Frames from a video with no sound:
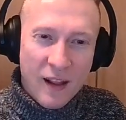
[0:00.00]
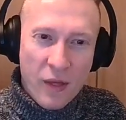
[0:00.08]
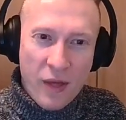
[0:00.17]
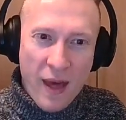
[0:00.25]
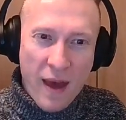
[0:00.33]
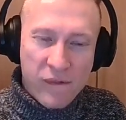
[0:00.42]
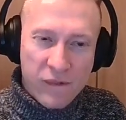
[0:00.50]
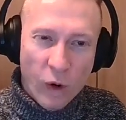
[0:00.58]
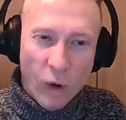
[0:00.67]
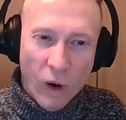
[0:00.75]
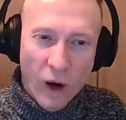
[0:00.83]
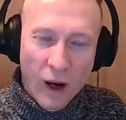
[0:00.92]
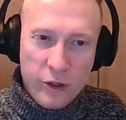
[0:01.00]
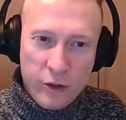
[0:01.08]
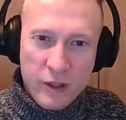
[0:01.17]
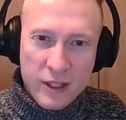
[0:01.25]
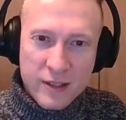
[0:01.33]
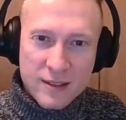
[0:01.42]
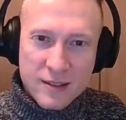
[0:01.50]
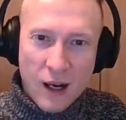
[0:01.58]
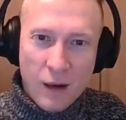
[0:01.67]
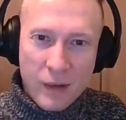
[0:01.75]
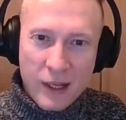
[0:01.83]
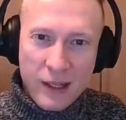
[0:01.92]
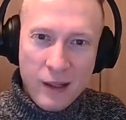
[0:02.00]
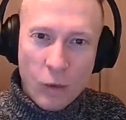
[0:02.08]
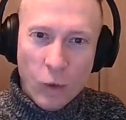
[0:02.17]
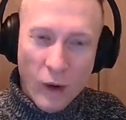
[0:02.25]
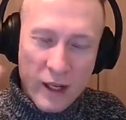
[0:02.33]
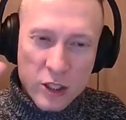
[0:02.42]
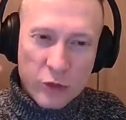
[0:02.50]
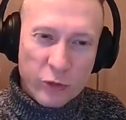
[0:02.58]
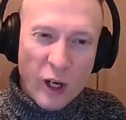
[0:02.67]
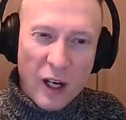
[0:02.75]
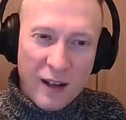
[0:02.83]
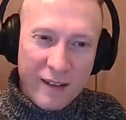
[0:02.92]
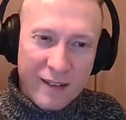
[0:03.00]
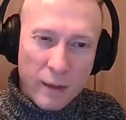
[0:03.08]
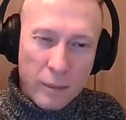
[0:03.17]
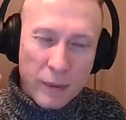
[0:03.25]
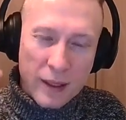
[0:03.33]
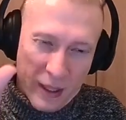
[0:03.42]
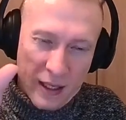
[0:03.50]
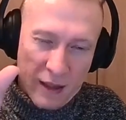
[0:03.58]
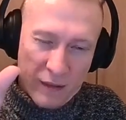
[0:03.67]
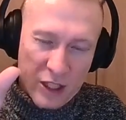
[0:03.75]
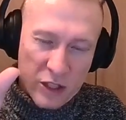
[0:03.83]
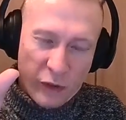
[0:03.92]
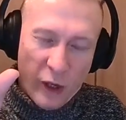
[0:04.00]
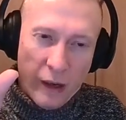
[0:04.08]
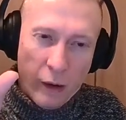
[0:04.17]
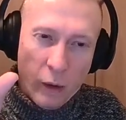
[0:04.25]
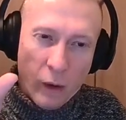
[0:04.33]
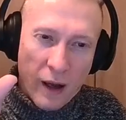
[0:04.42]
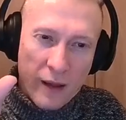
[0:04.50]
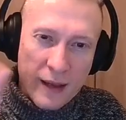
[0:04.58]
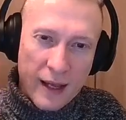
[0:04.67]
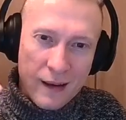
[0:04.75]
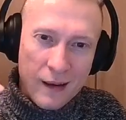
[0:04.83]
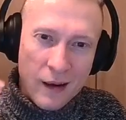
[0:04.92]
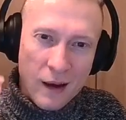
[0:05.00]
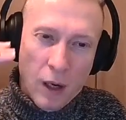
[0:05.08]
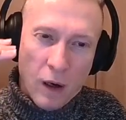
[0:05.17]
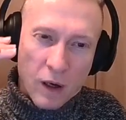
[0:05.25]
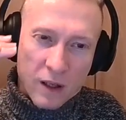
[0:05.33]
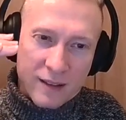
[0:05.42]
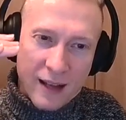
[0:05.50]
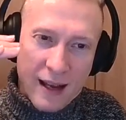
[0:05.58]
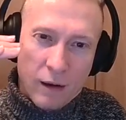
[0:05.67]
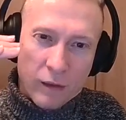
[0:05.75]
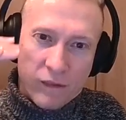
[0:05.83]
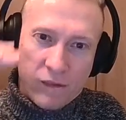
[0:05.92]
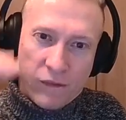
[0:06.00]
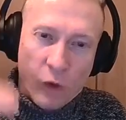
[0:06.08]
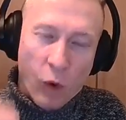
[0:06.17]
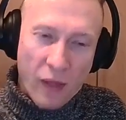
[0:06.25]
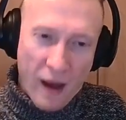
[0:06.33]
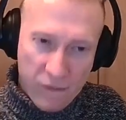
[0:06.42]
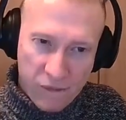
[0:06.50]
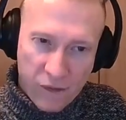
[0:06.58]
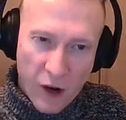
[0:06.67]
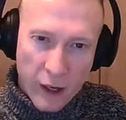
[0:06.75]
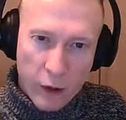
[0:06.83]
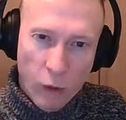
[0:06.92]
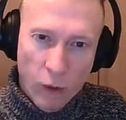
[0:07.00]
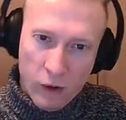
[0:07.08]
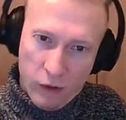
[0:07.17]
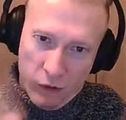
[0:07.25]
Therefore, you need to tell me what each file is at the beginning of each file and then mark down for that file,